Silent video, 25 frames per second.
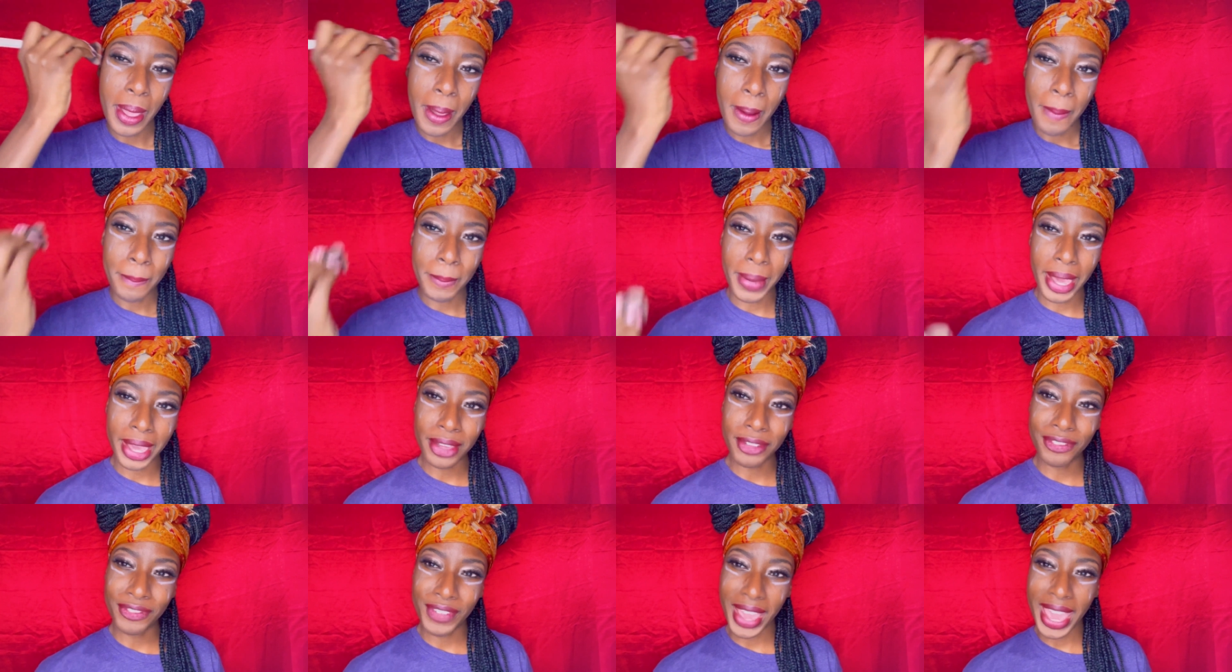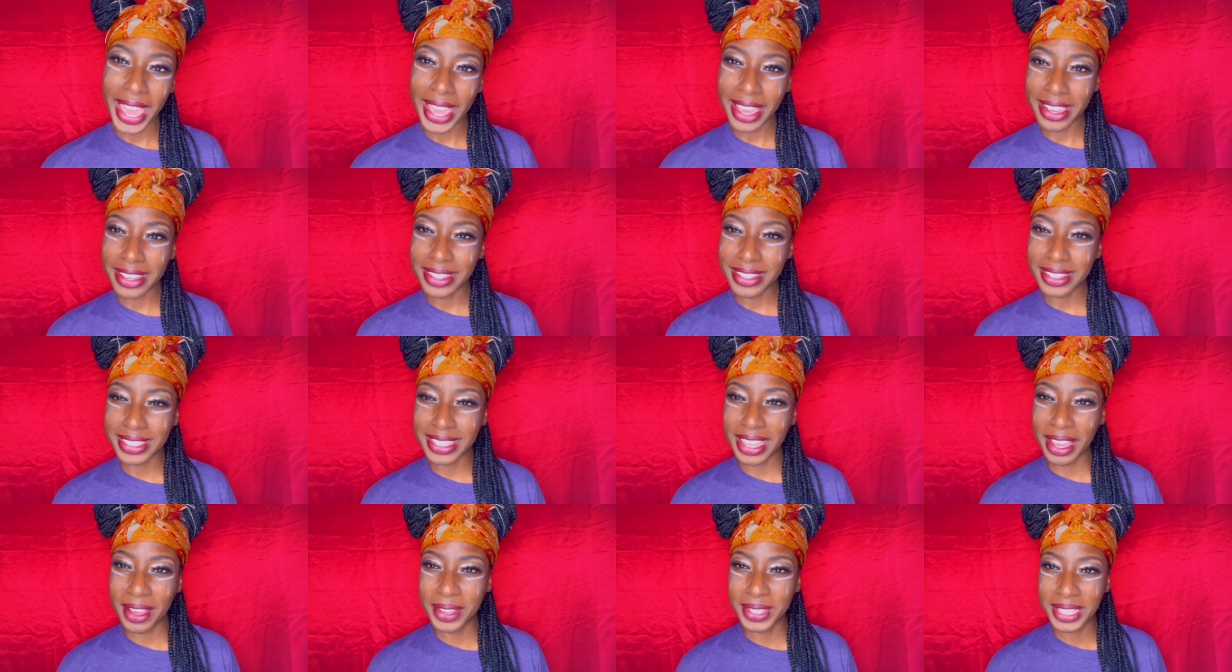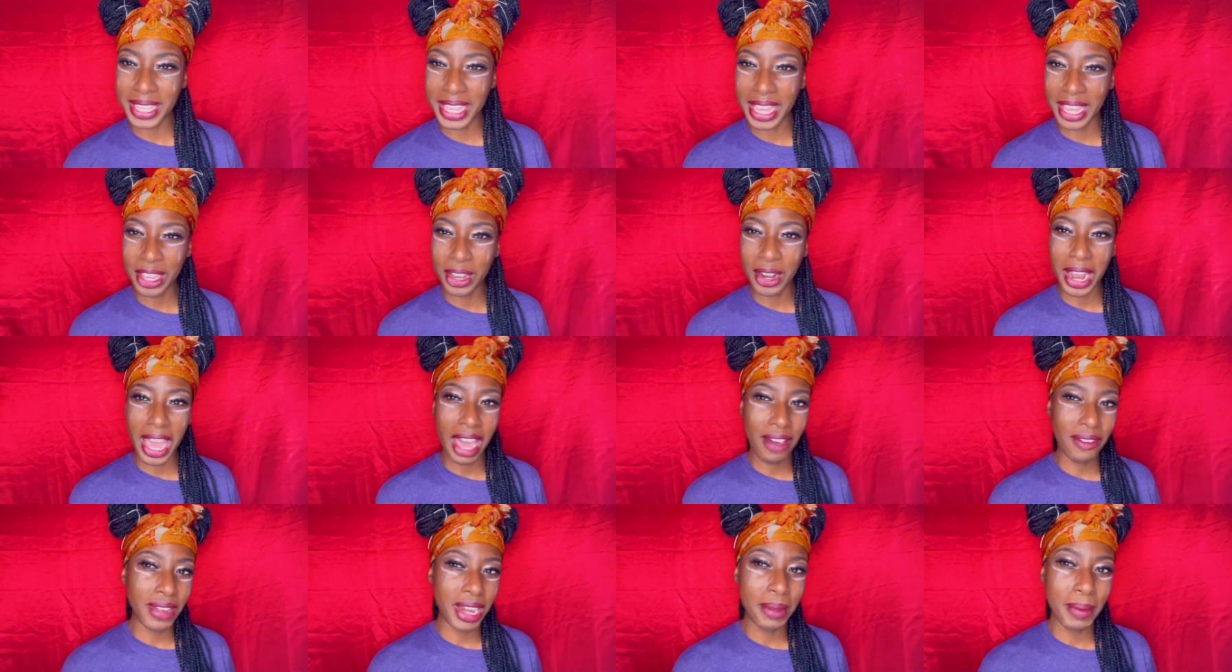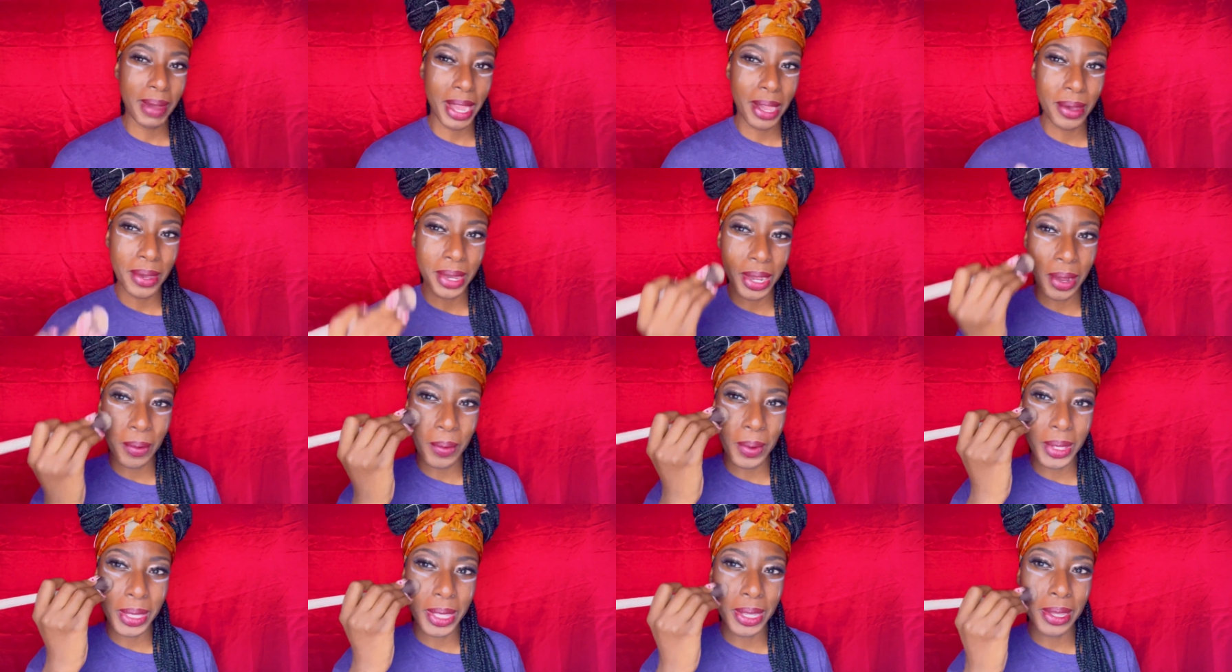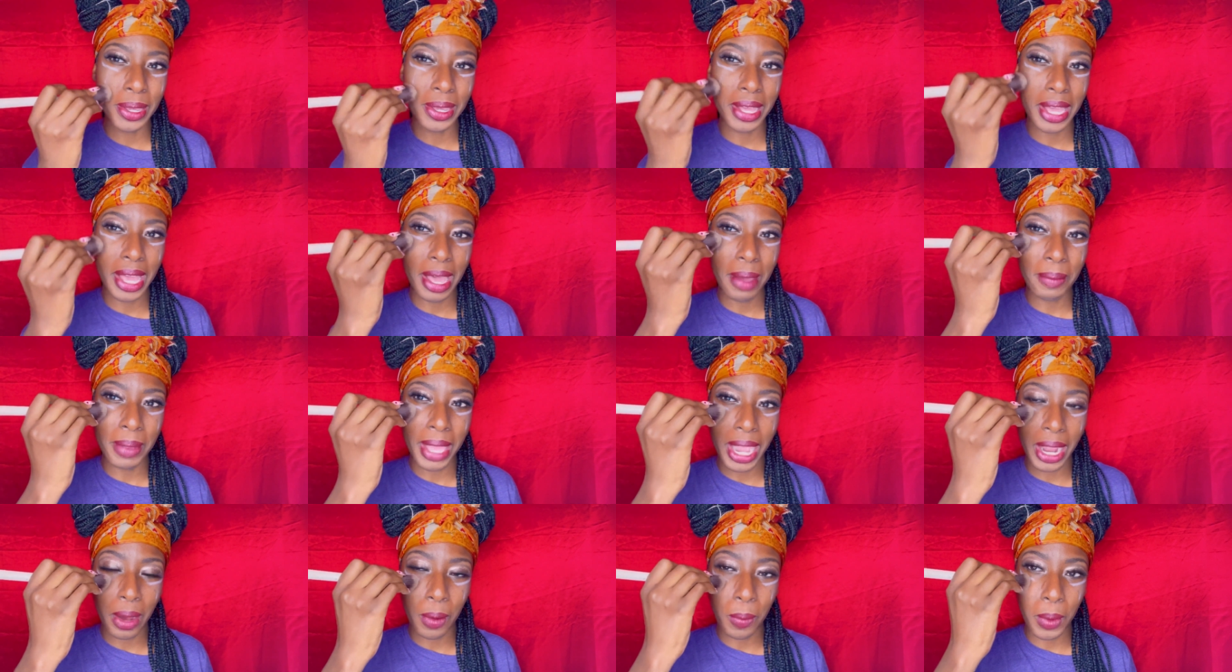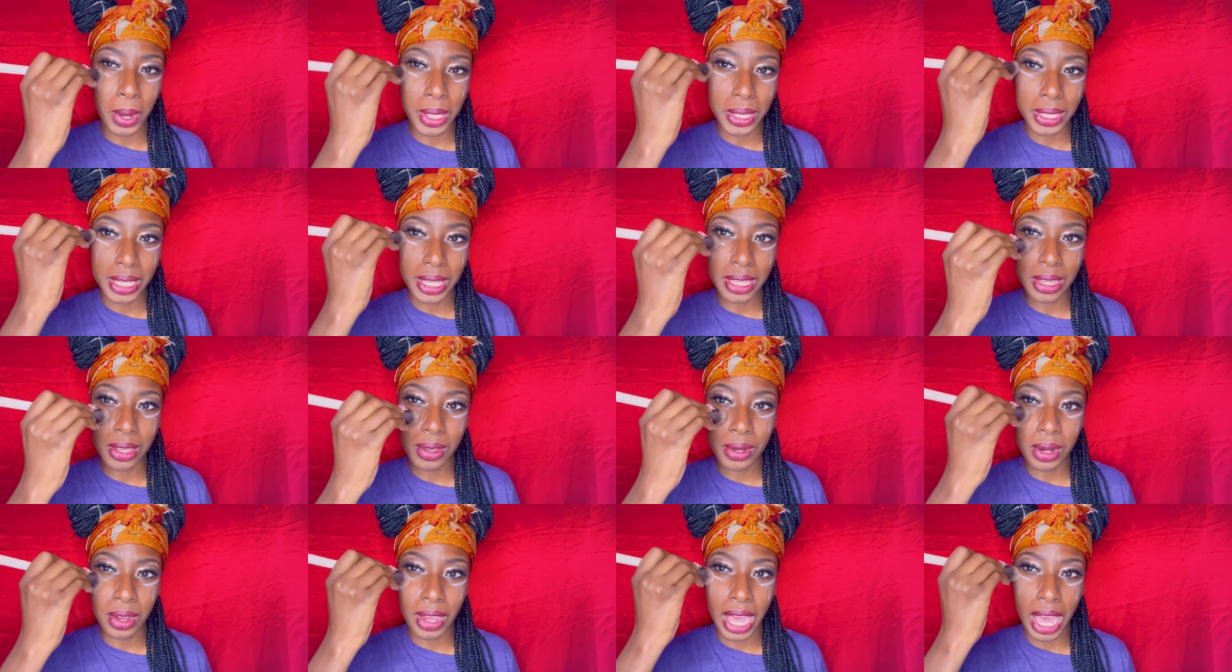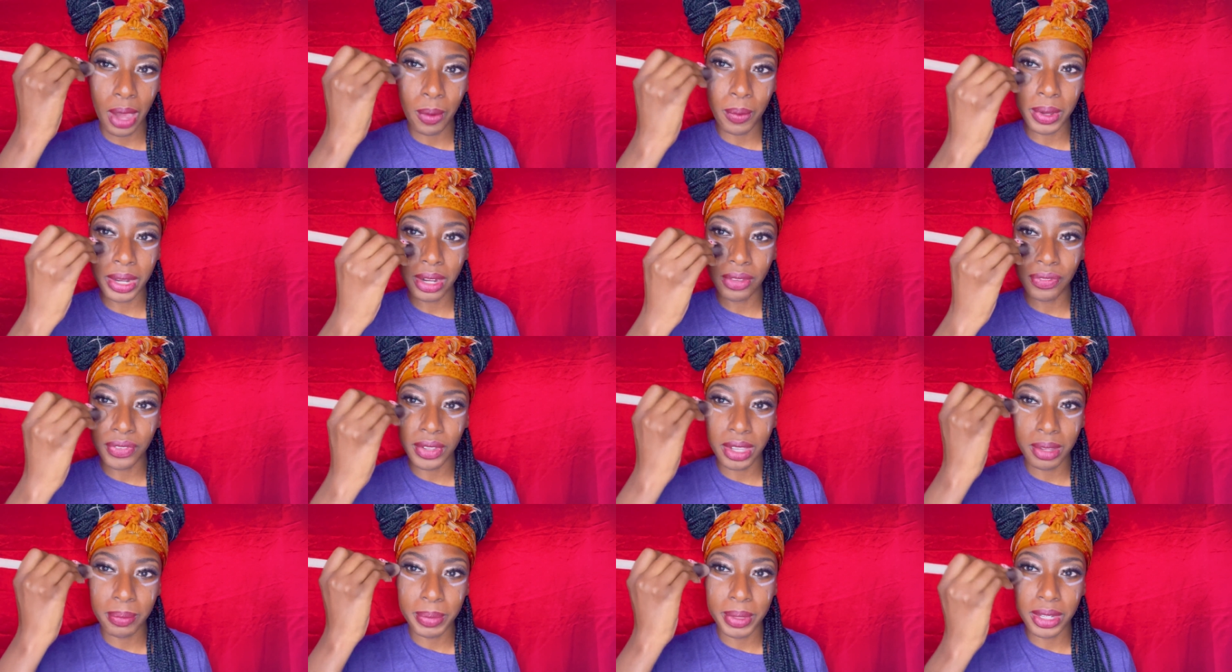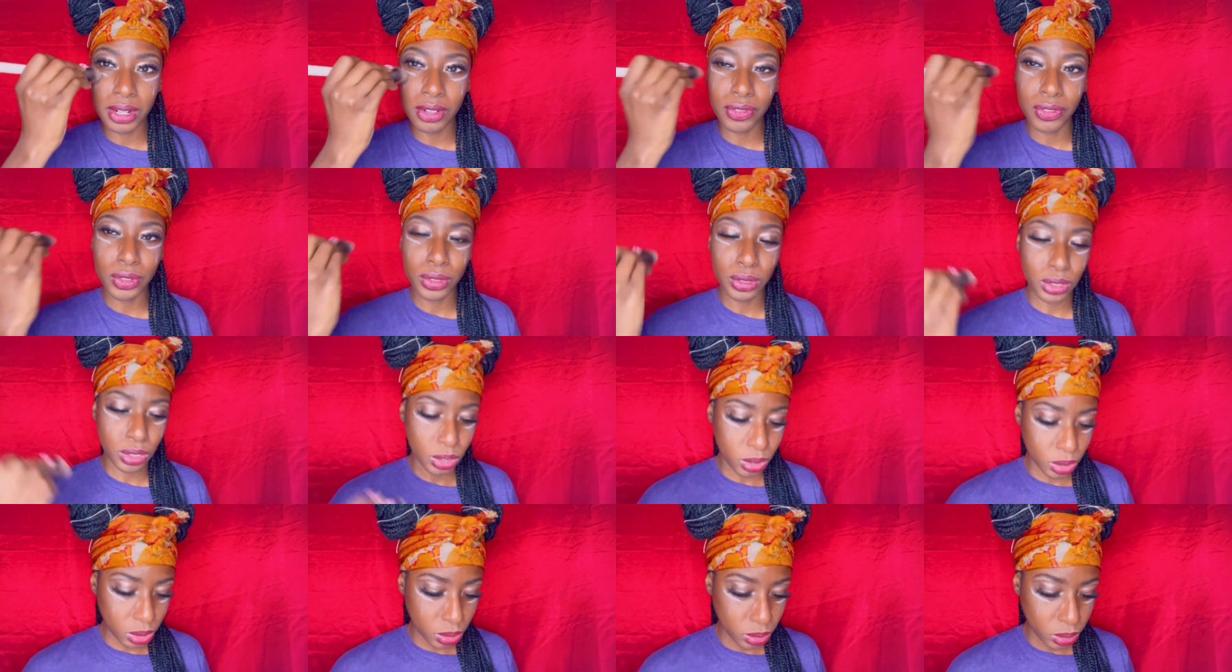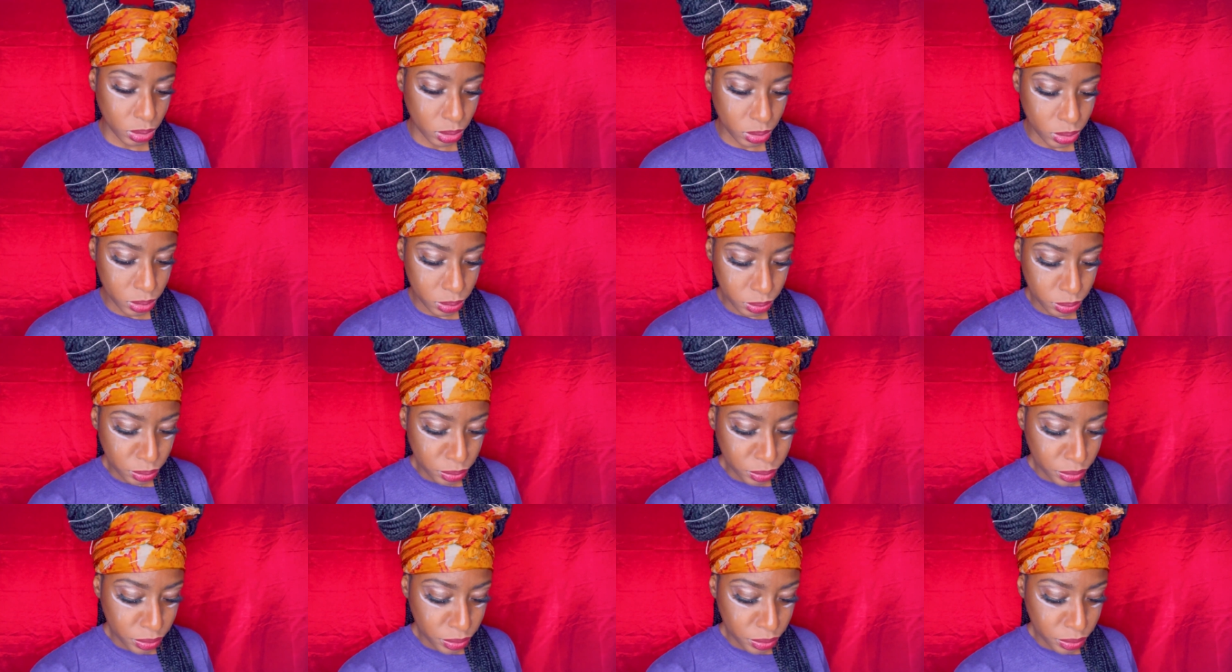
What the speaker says: my face? So I was like, you don't have anybody who can really I want to feel beautiful too.